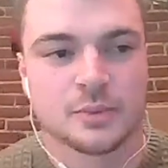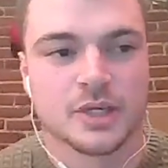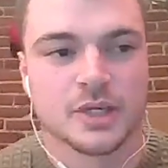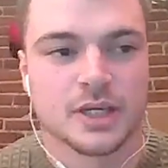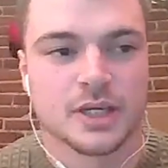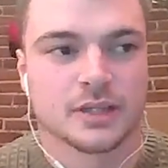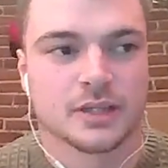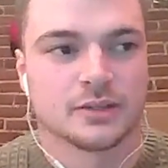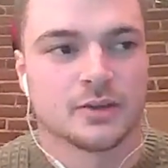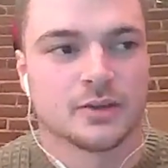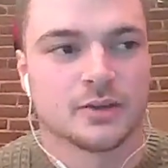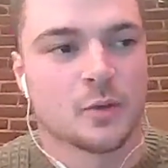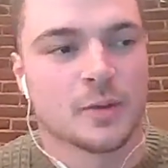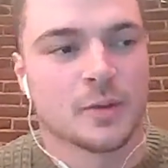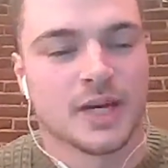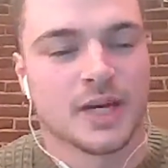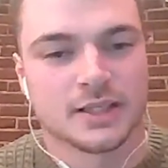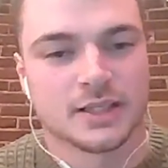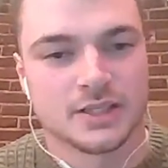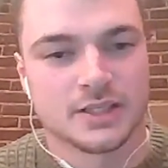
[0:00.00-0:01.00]
being a
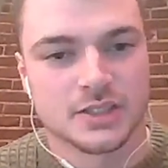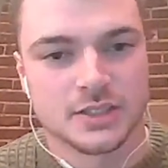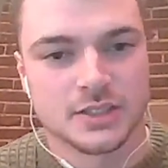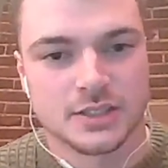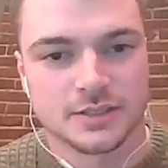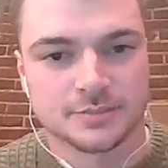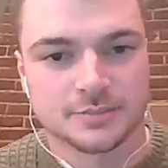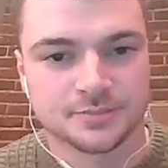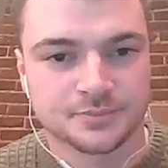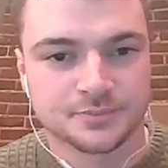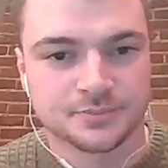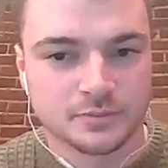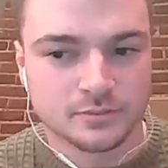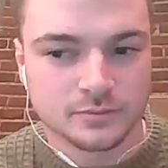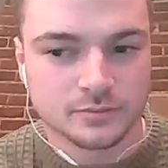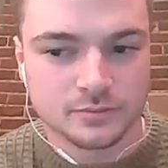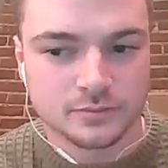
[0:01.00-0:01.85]
nomad is that